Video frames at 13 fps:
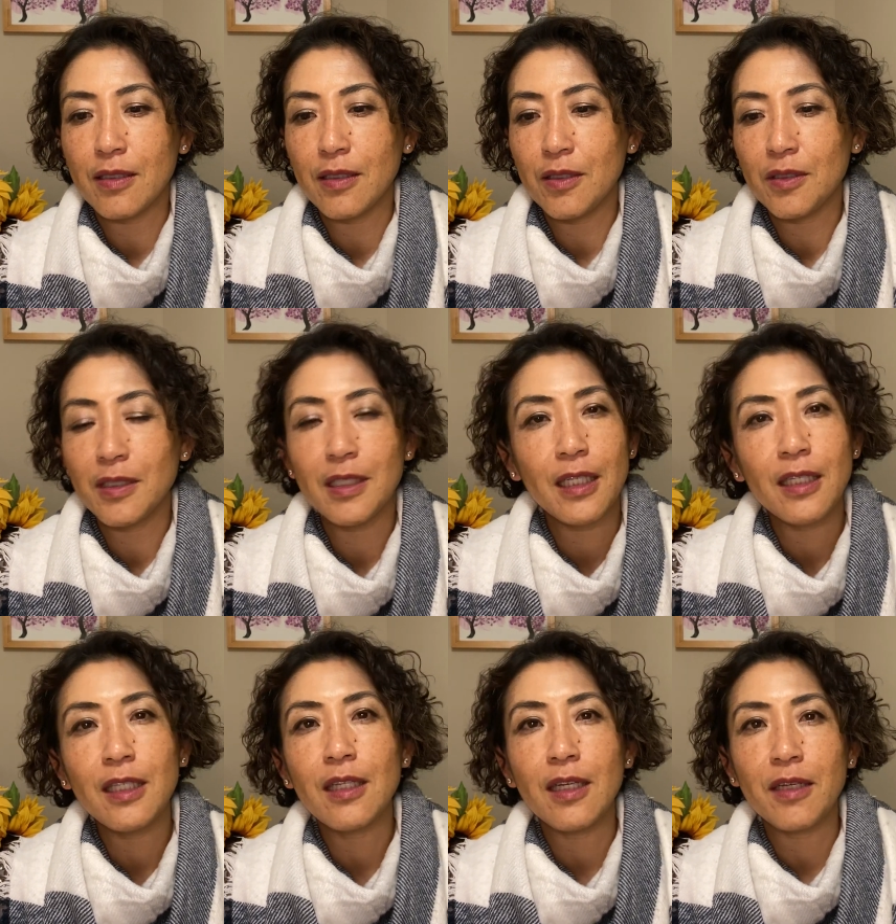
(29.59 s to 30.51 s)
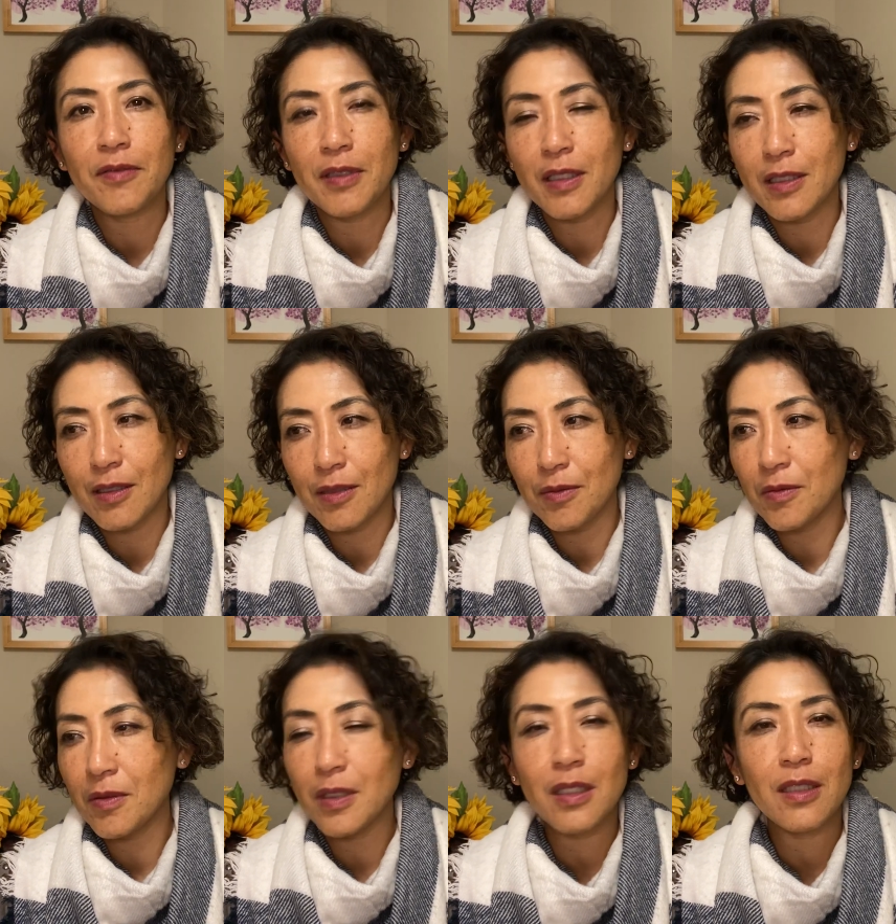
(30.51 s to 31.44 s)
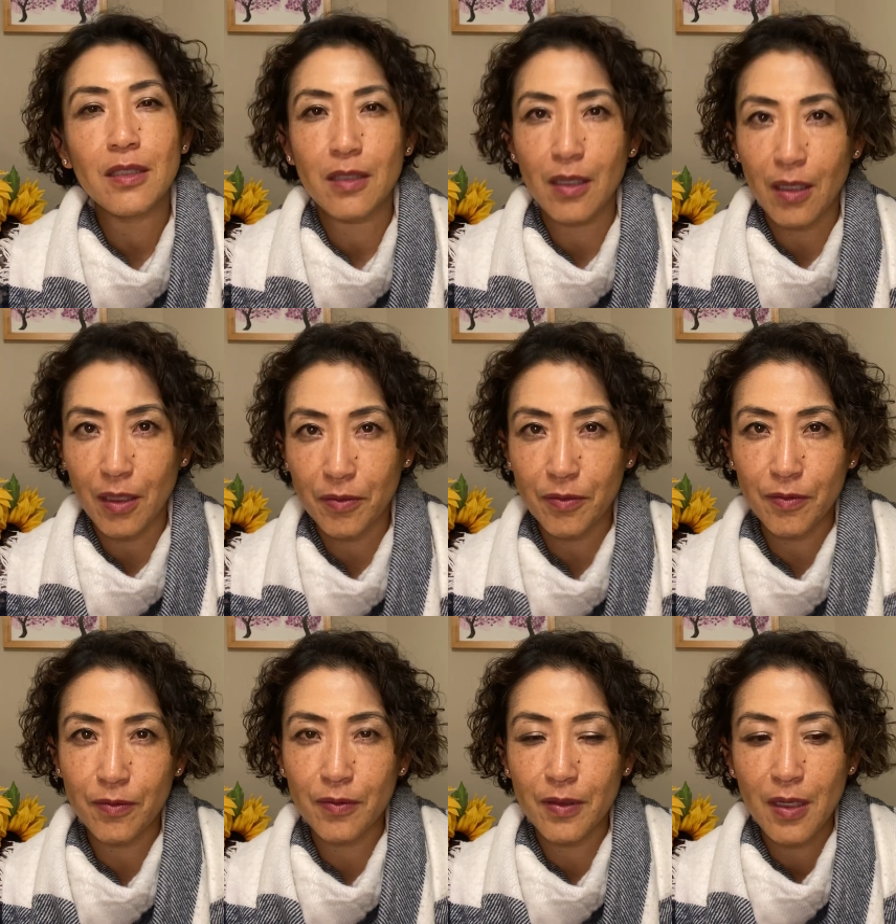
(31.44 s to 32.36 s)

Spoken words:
your daily life gets really tough